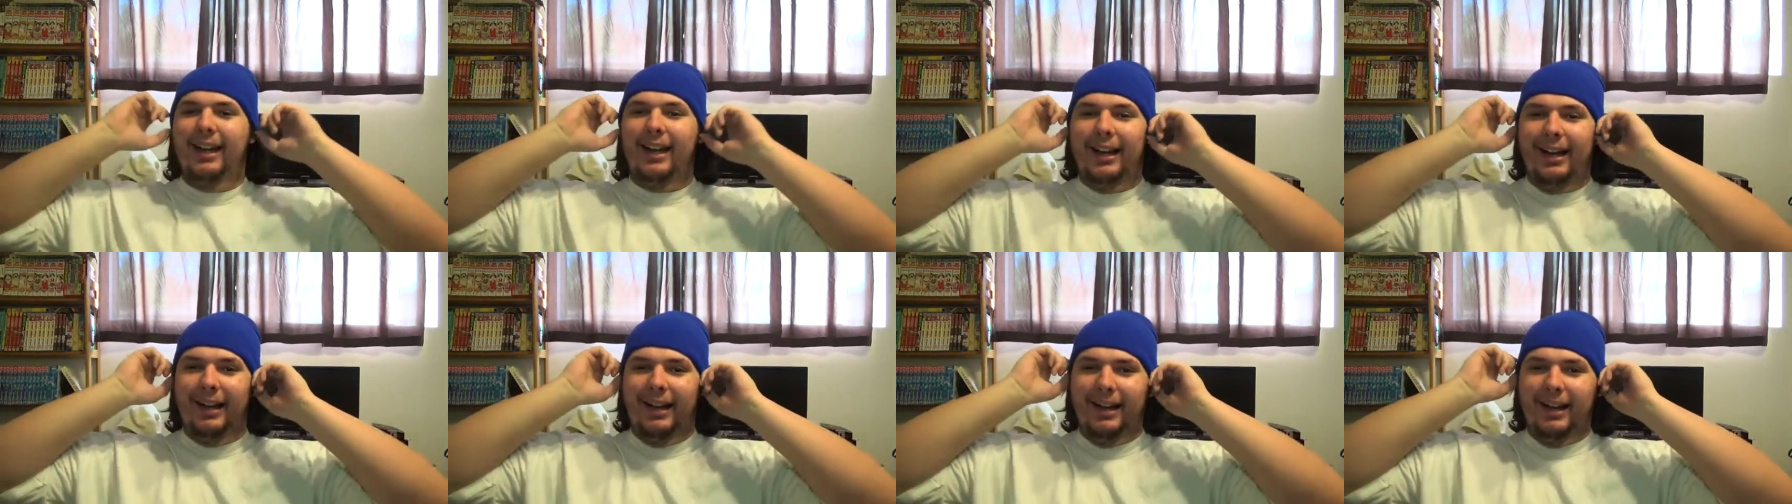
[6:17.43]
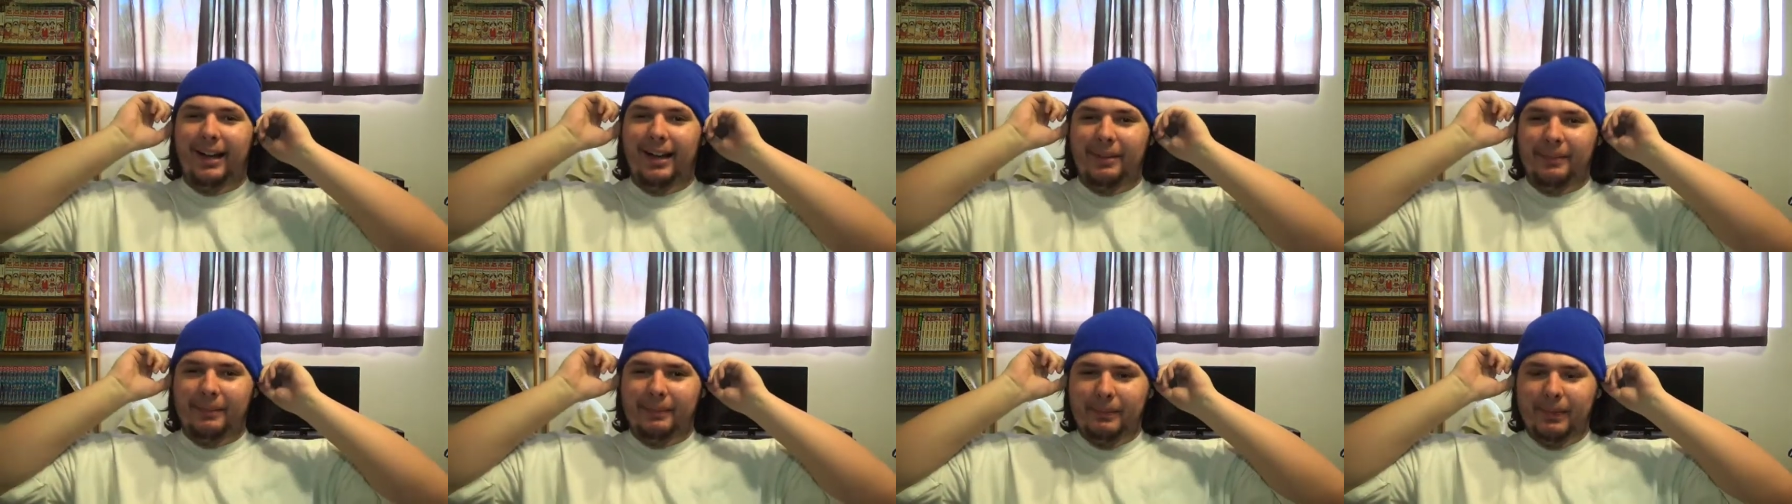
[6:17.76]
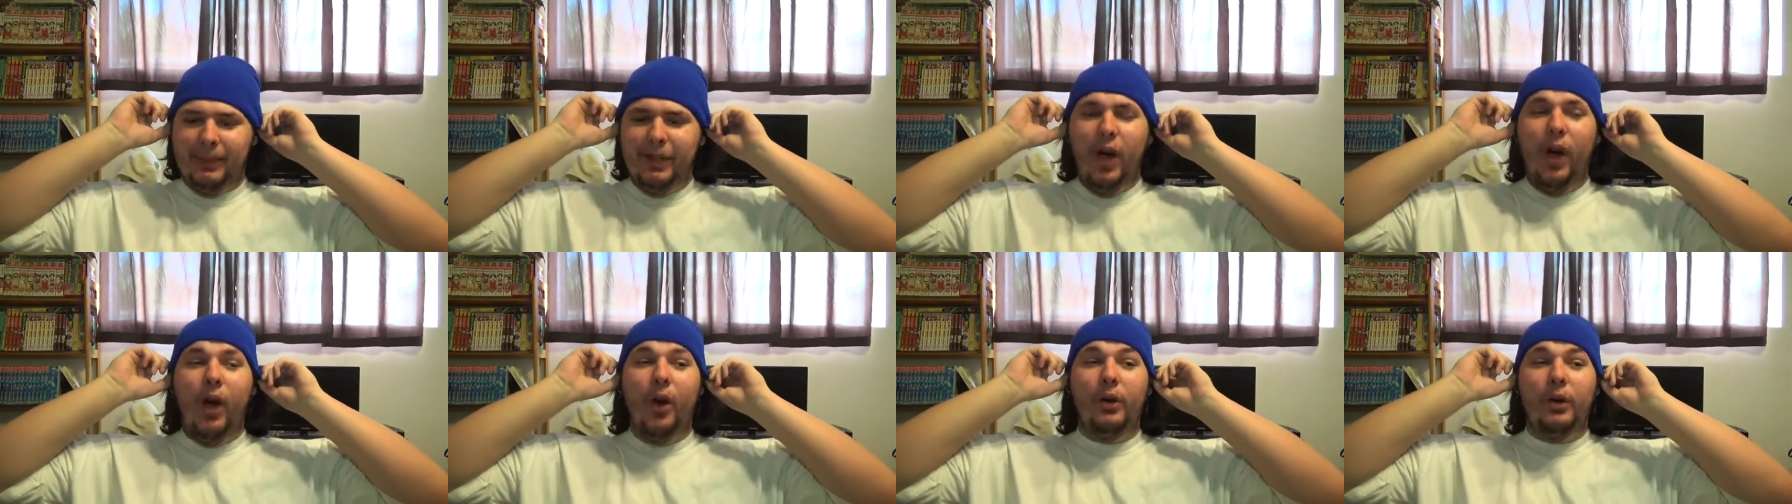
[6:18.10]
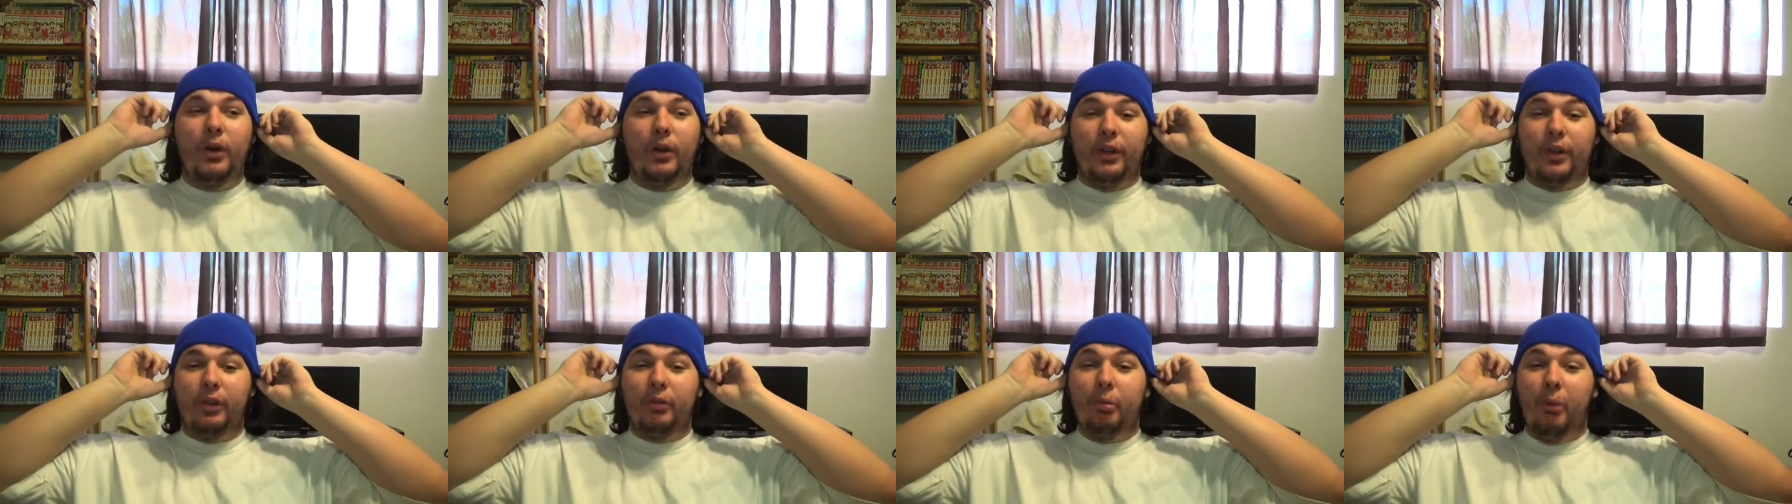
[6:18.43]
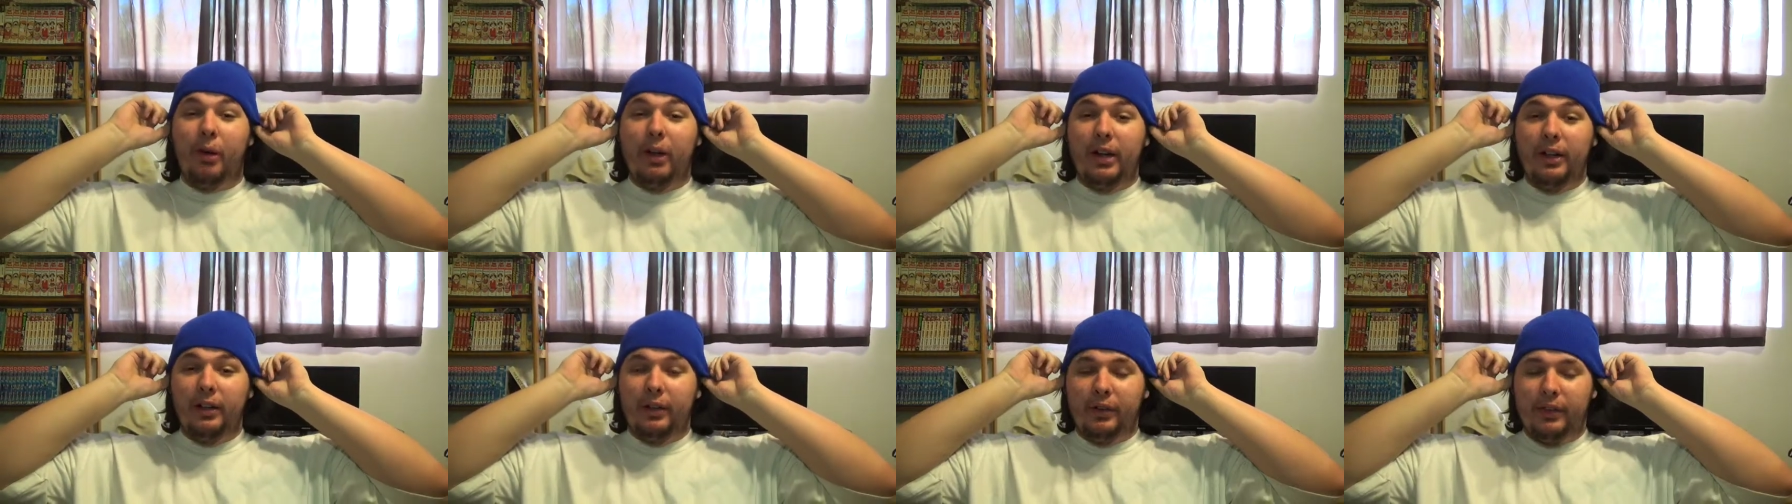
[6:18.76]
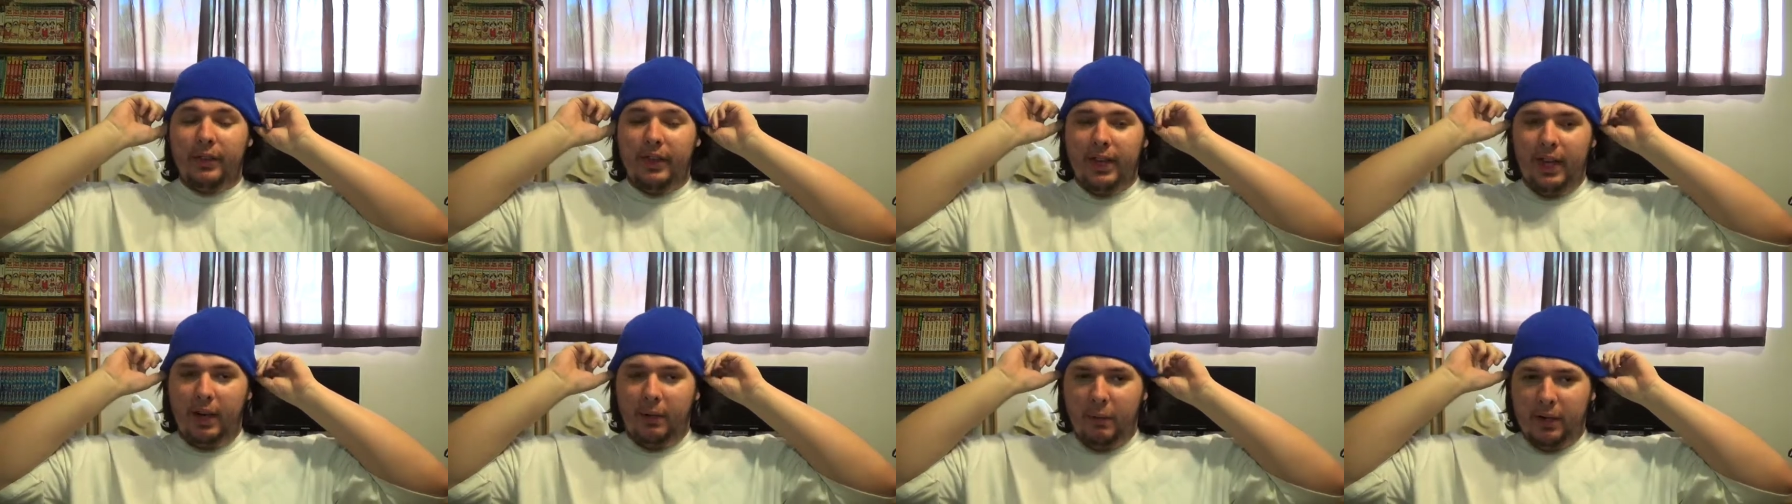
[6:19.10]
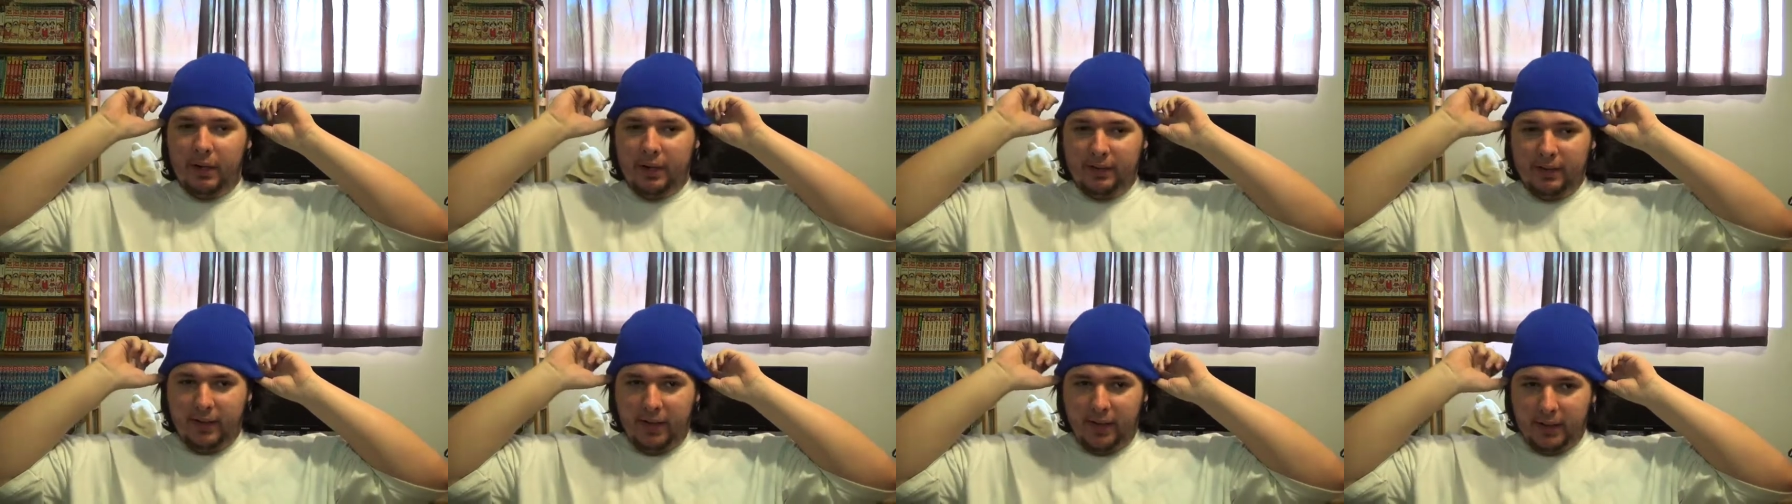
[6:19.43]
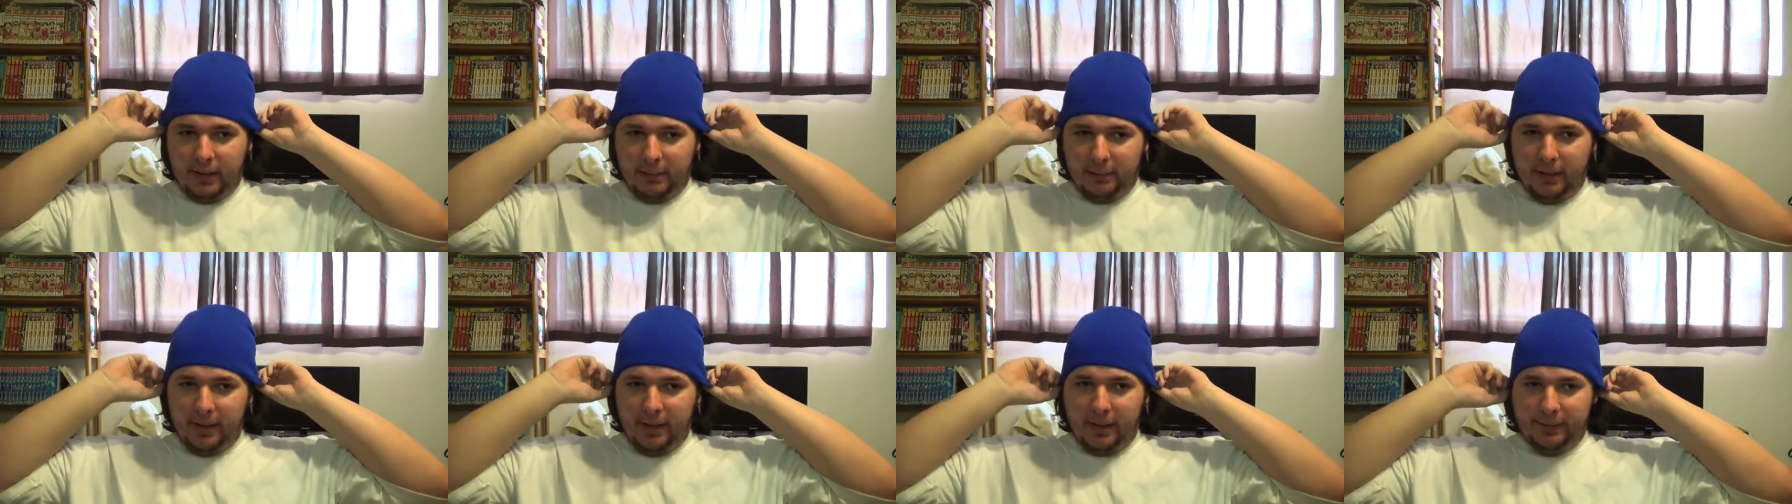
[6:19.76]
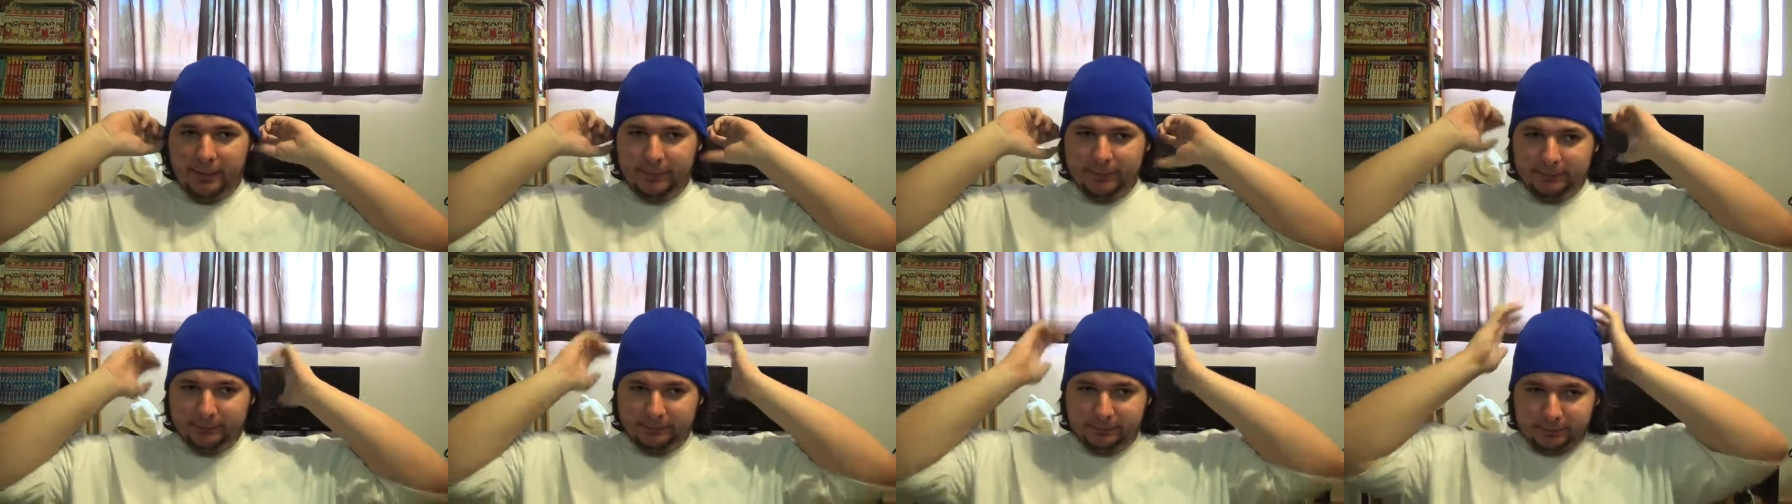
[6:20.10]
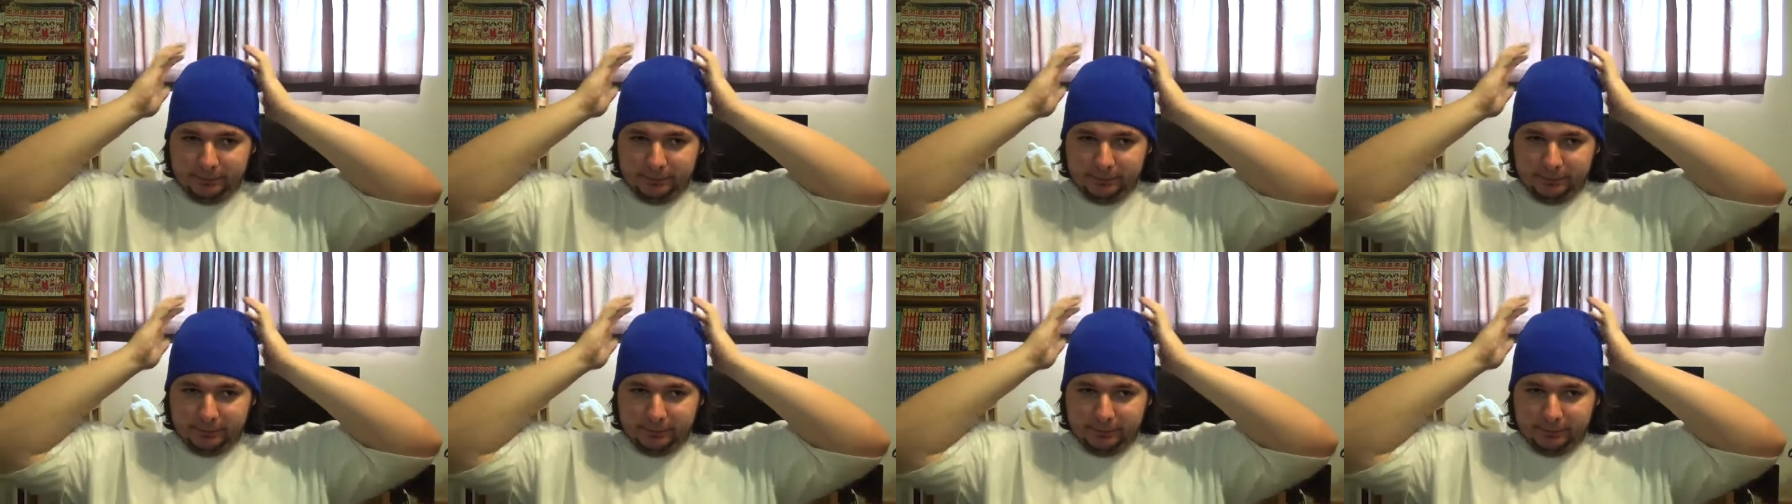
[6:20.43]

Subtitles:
No, there's one other thing I want to talk about.